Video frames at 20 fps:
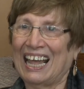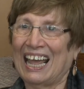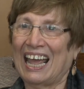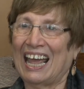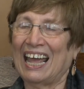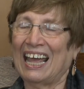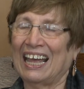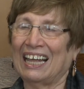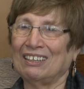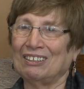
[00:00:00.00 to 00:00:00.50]

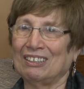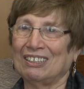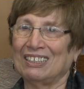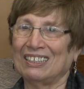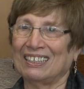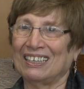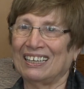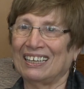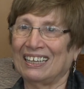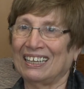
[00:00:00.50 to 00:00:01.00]
and
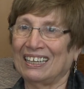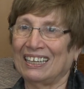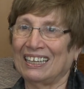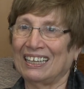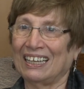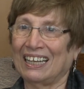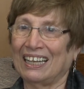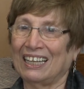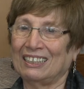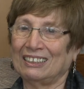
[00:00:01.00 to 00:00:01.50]

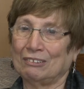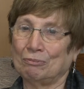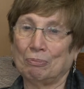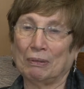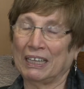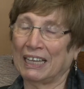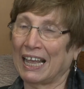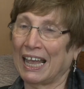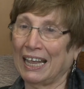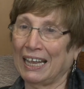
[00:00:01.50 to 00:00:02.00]
uh, it
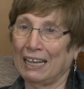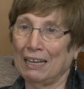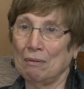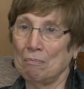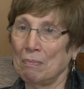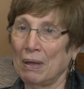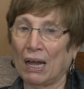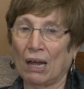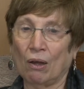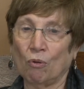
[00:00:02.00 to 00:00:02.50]

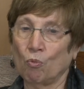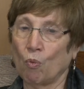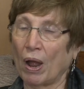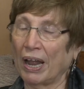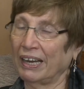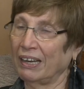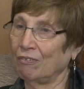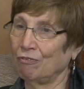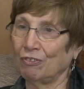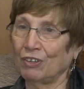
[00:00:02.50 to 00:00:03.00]
became a
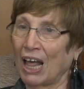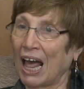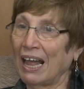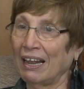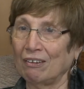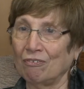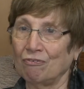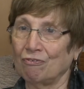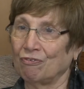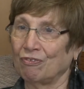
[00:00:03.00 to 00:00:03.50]
way of
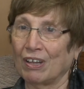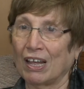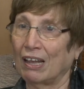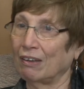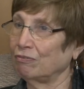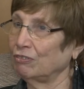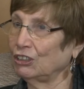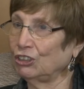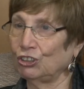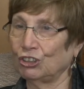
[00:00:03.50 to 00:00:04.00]
life.
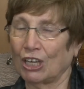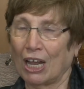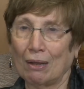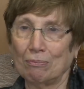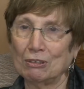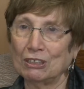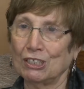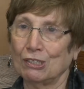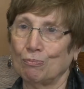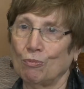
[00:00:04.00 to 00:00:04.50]
Every
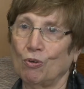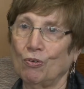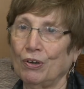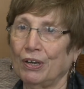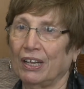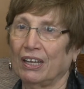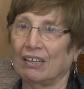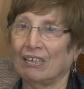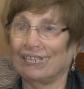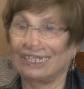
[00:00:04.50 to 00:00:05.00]
Shabbos
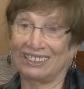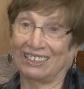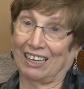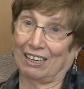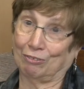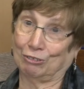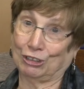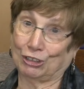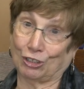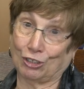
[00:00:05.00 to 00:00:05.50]
morning,
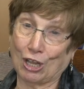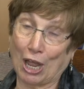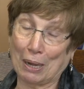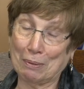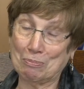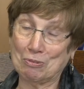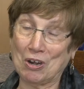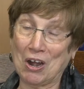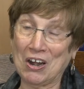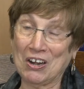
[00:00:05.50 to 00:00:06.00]
I was a
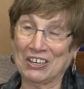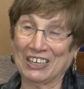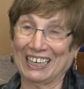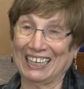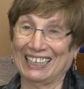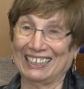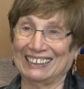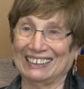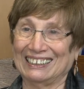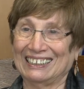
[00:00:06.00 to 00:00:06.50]

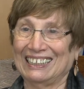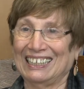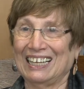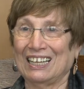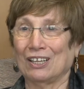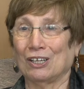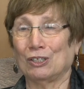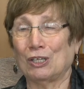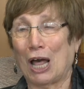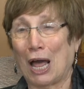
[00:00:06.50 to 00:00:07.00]
librarian.
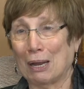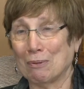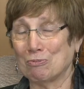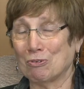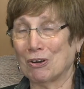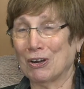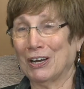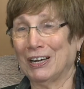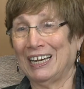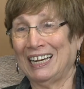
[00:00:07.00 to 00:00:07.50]
The
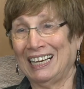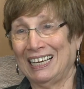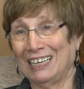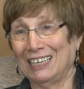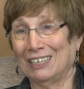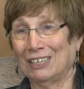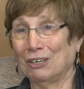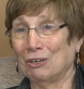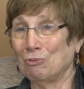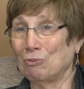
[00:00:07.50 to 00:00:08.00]
library
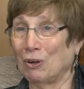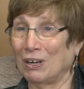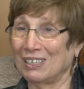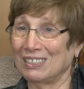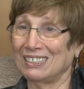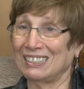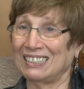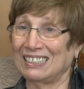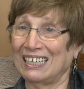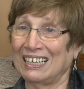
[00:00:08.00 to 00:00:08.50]
here
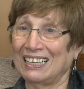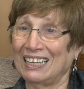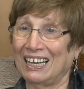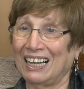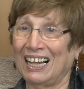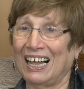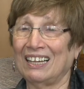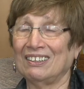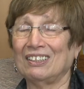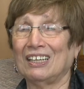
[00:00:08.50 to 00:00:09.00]
was
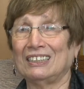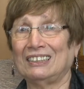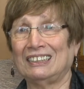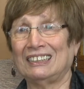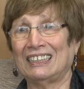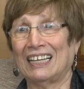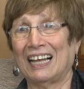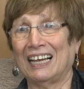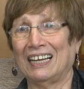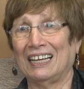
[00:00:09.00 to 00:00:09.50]
uh, let's
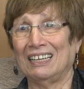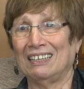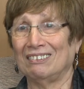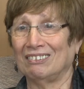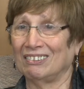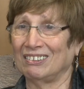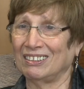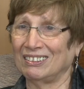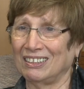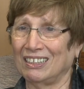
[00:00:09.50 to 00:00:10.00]

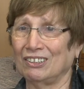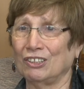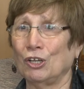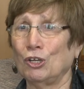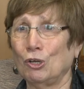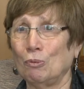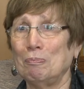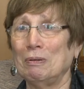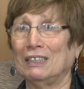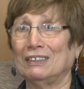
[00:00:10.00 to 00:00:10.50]
say, a
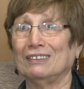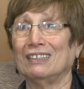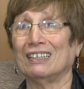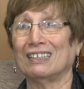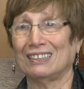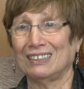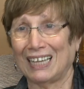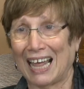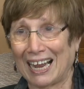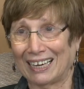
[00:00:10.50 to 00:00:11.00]
little bit
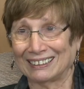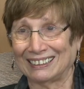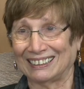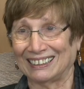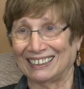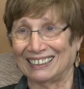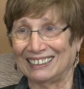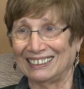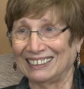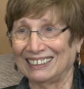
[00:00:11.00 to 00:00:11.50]

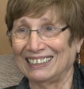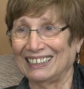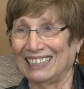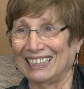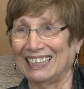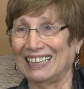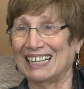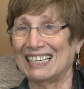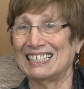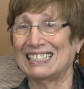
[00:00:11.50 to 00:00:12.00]
neglected
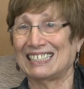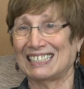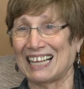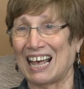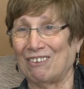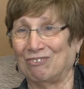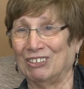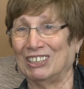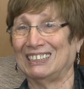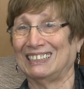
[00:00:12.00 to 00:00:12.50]
in the
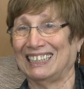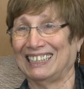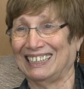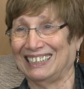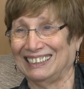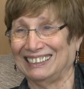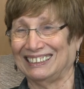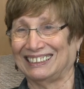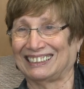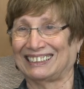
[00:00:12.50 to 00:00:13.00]

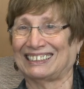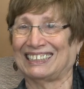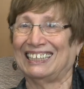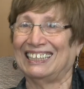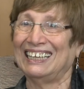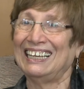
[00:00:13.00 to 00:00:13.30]
70s